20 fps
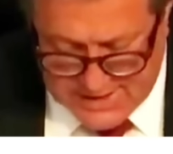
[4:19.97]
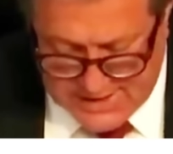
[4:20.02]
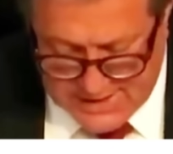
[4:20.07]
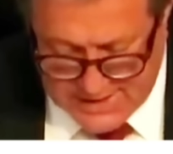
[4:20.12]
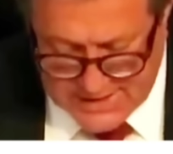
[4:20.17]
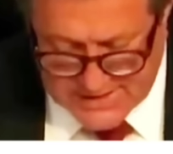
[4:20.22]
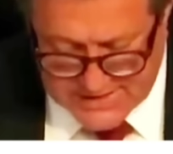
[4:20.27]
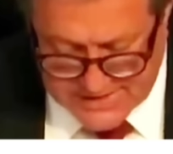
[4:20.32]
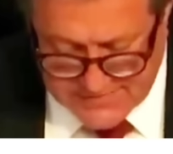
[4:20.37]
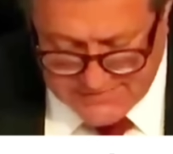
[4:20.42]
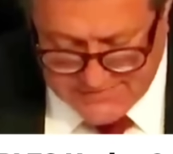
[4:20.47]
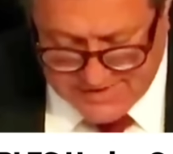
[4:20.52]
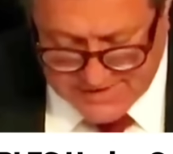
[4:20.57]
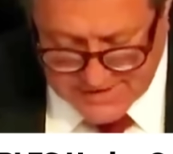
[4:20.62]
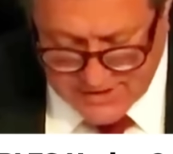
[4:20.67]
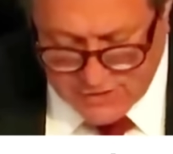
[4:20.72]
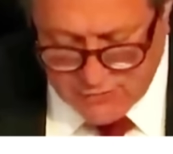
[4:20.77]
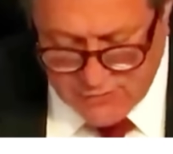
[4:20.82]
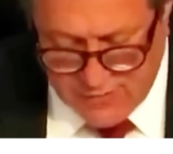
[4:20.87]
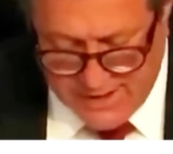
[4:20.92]
in its
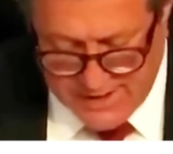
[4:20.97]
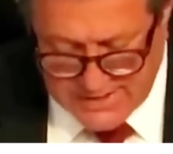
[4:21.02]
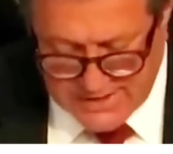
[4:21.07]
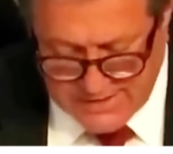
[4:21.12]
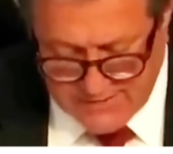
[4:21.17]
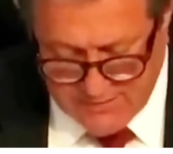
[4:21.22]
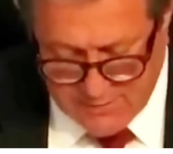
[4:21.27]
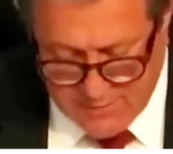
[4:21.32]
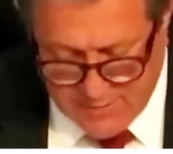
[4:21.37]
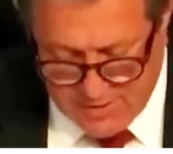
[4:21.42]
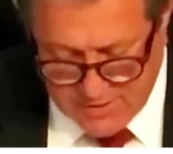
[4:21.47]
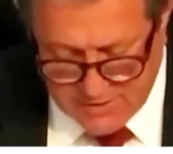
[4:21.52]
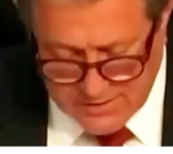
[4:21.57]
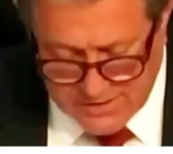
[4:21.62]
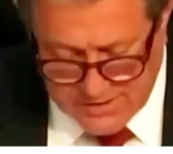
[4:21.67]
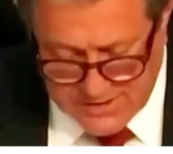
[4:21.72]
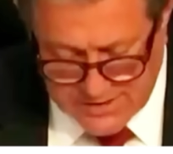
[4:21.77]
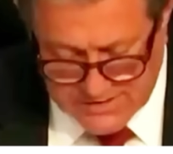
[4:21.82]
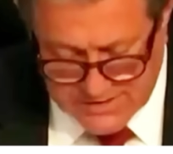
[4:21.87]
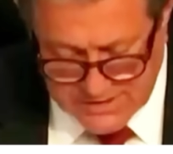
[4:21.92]
effect, the granting of a pardon
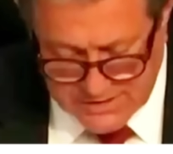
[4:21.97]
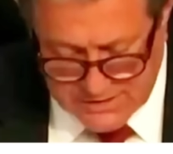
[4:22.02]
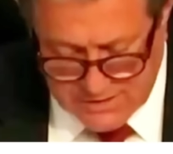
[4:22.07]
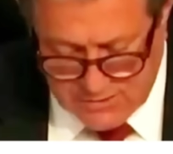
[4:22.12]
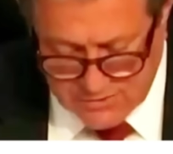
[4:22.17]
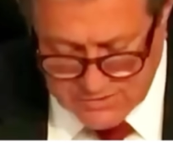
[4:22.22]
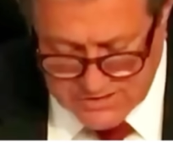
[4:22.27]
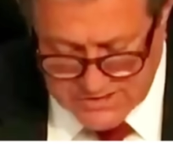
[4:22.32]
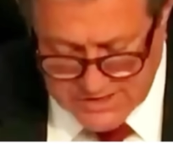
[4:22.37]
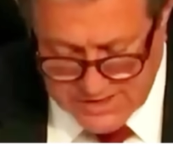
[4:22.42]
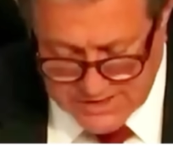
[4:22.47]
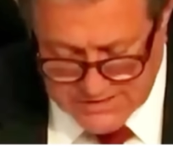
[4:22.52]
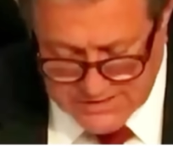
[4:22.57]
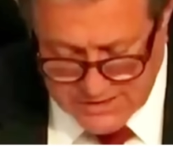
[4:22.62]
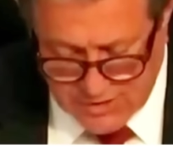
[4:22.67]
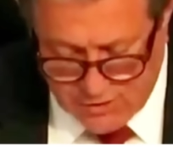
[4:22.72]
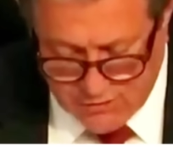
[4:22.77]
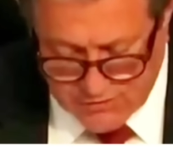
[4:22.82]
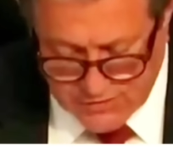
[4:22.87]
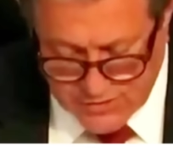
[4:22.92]
is in no sense
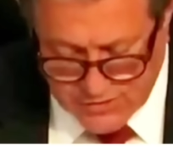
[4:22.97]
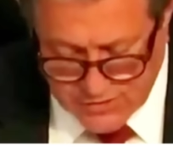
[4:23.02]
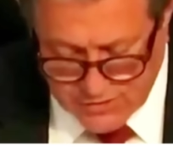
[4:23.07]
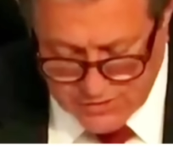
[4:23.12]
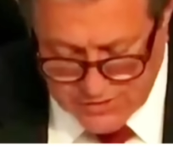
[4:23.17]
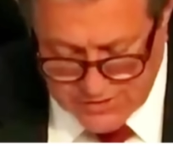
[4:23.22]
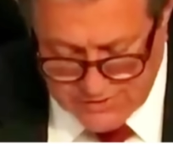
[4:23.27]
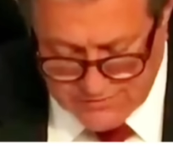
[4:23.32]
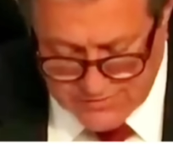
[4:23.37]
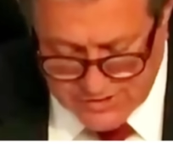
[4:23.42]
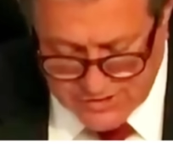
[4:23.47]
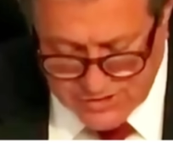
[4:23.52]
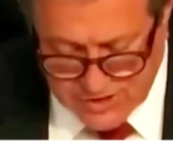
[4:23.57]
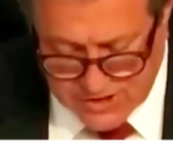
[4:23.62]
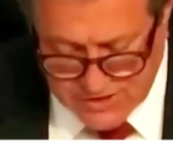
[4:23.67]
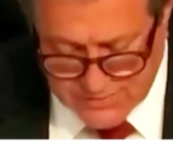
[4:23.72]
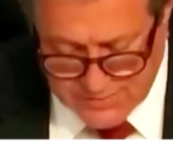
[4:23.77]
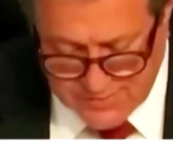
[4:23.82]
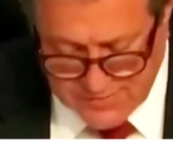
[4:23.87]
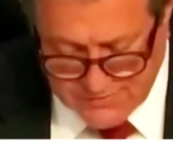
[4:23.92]
the overturning of a
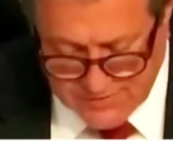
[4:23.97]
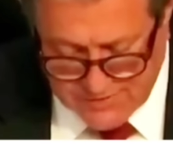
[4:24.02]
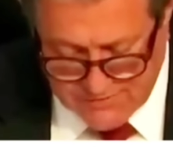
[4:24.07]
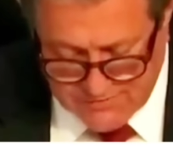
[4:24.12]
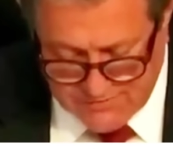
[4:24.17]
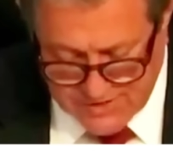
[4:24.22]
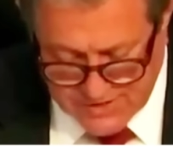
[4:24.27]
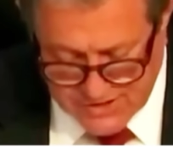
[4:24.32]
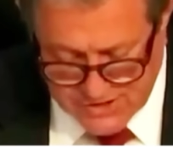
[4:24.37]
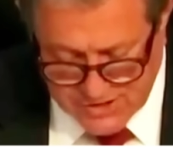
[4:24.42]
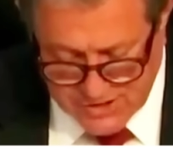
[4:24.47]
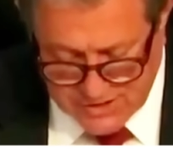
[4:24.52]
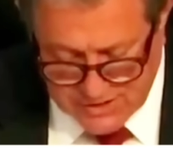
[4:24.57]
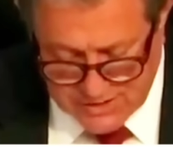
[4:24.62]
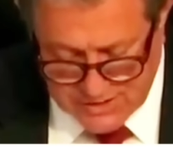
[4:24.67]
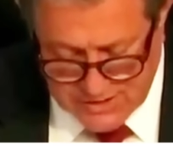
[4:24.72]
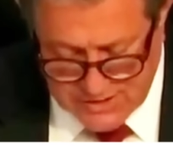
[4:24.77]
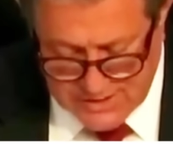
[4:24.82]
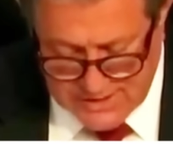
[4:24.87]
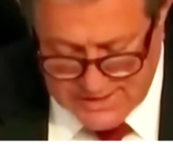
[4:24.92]
judgment of
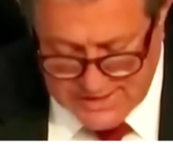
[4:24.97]
conviction.